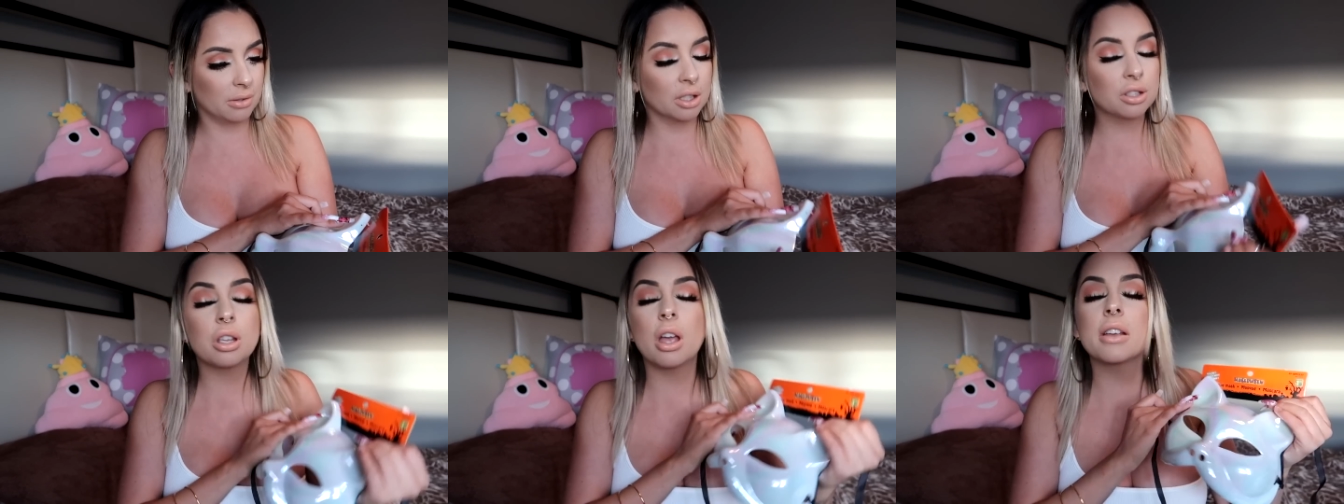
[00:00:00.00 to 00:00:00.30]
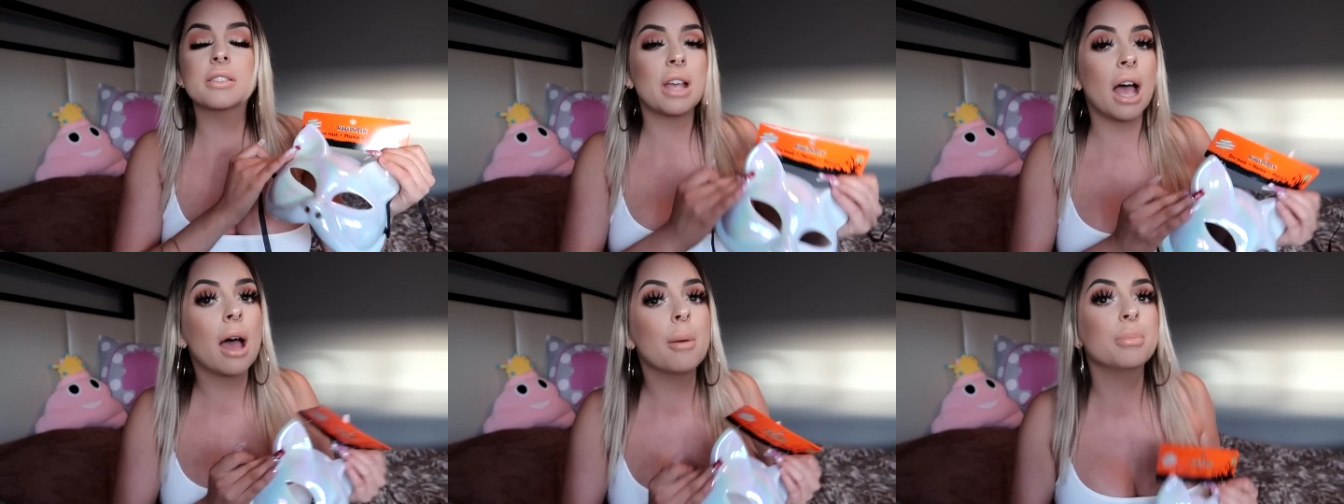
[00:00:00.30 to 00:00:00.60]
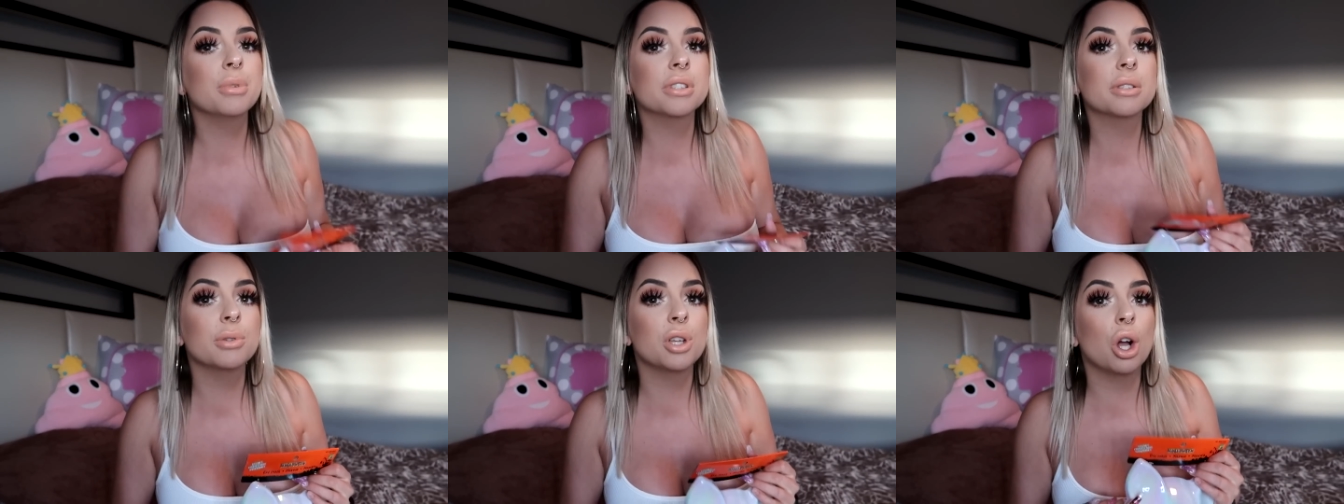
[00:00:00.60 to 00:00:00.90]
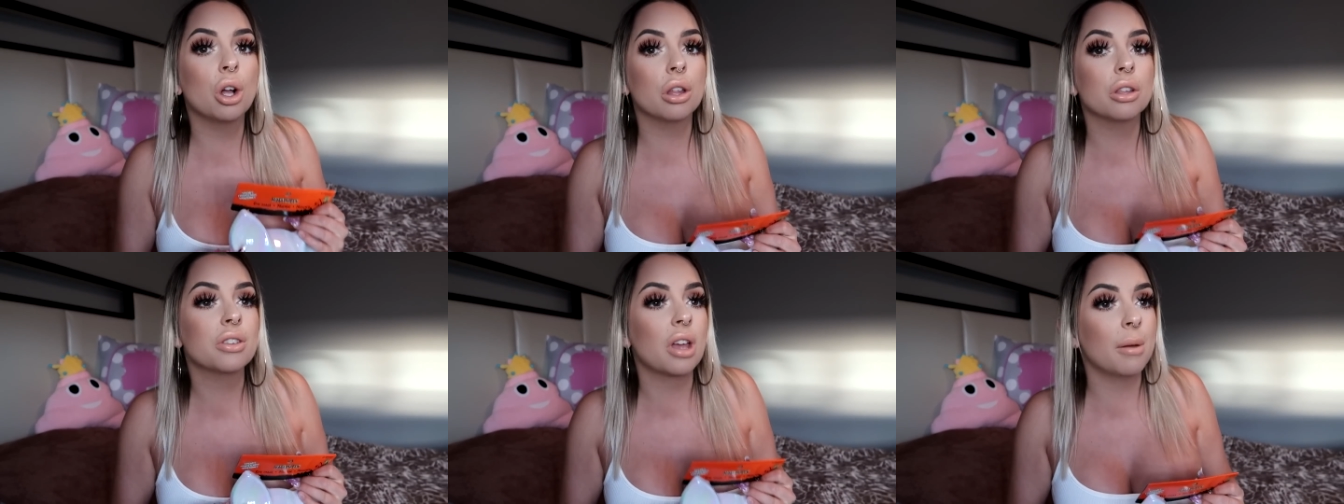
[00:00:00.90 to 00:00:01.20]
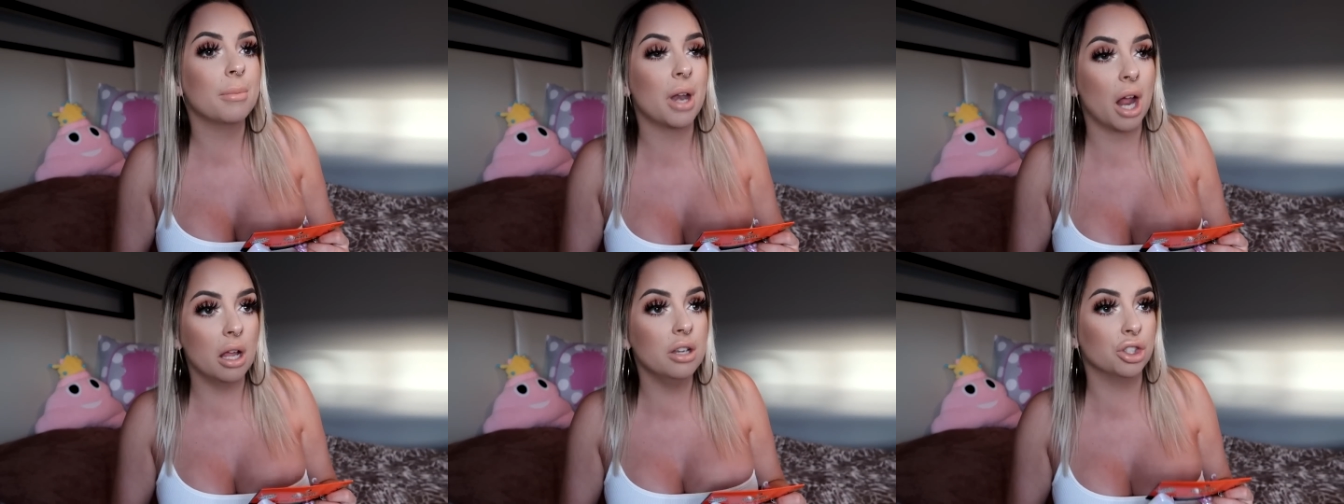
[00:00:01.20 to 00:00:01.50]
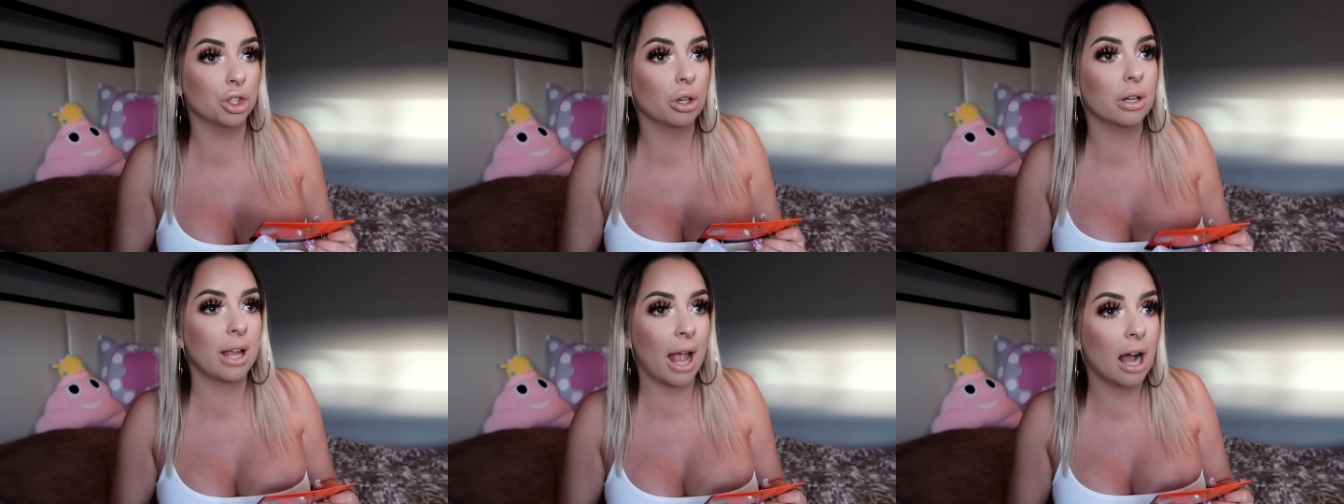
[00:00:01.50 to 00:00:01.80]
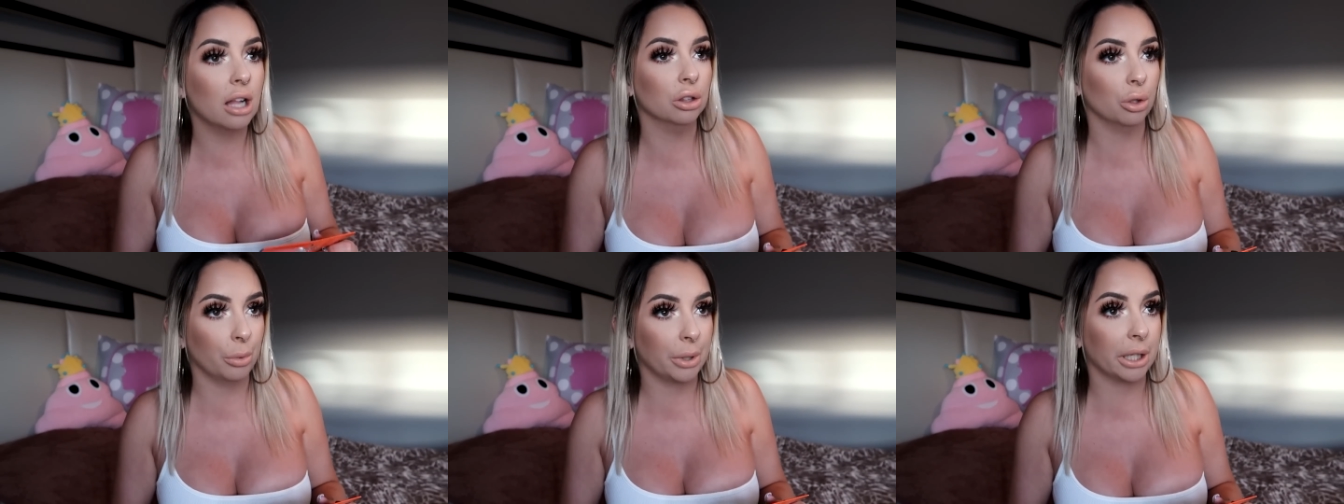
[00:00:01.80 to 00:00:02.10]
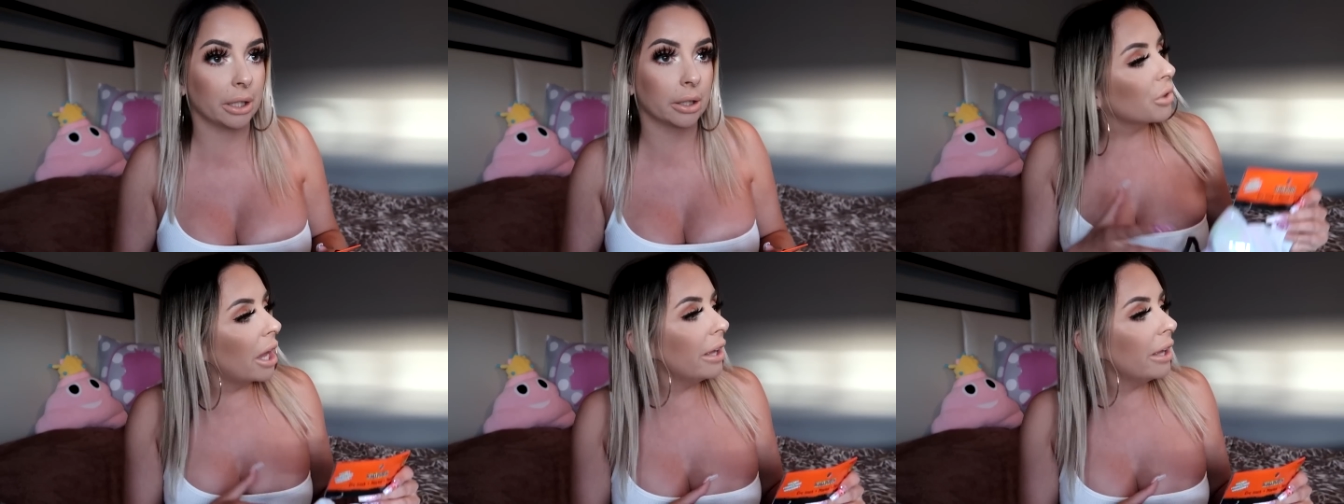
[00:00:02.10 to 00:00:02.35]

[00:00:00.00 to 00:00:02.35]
This has happens to me all the time during Halloween.